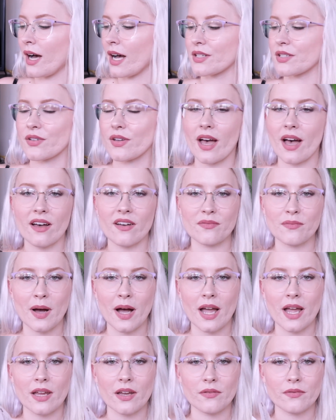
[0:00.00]
I do have
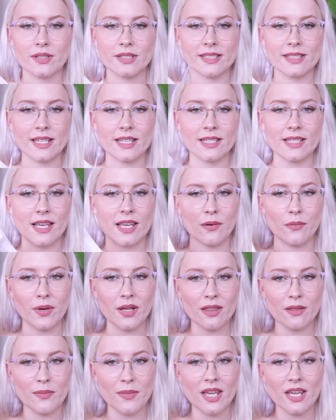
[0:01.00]
my receipt here
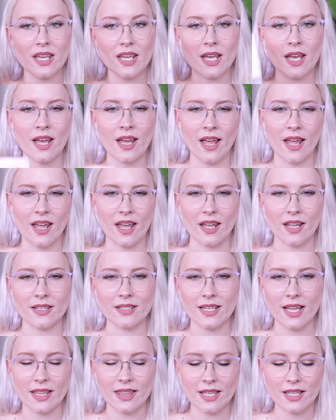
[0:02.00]
with me,
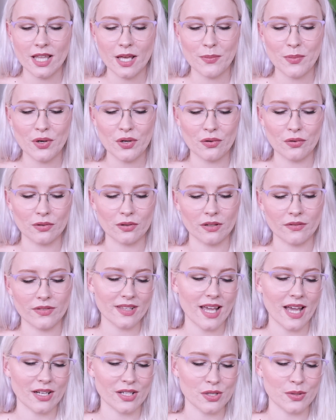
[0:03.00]
and I think they put all of
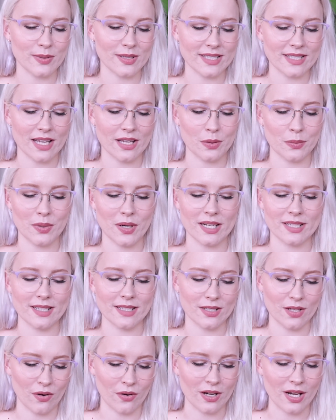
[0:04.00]
the actual sale
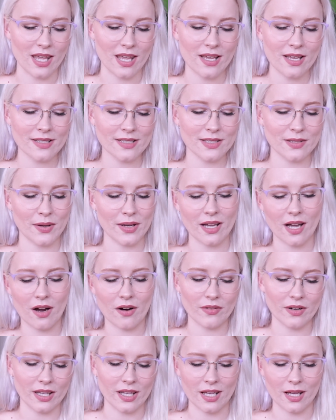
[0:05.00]
prices on here, so I
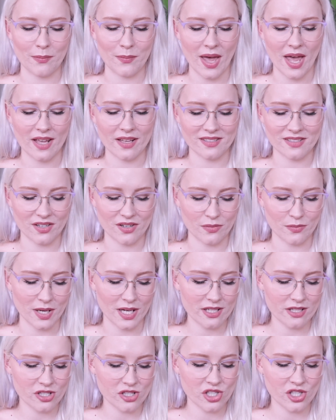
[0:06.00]
can't really compare so
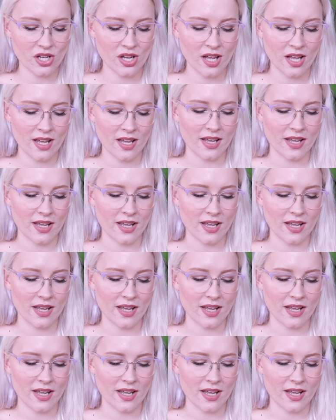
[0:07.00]
much.